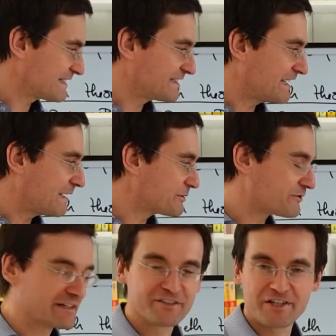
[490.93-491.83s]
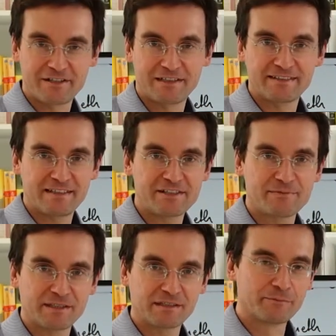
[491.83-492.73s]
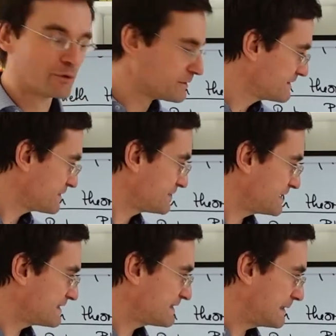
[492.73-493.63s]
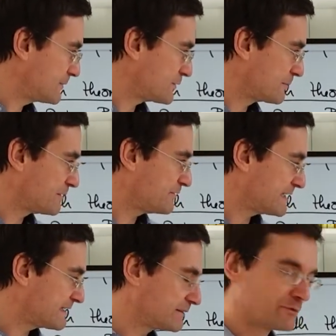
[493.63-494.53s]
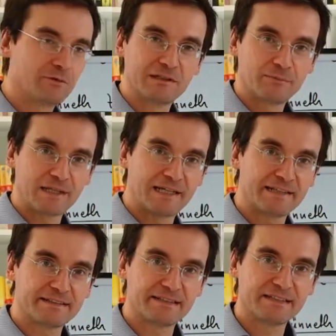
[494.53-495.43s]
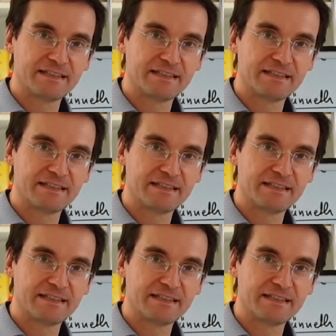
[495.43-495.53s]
an arbitrary generalization, but the importance of that stems from the fact that we will apply it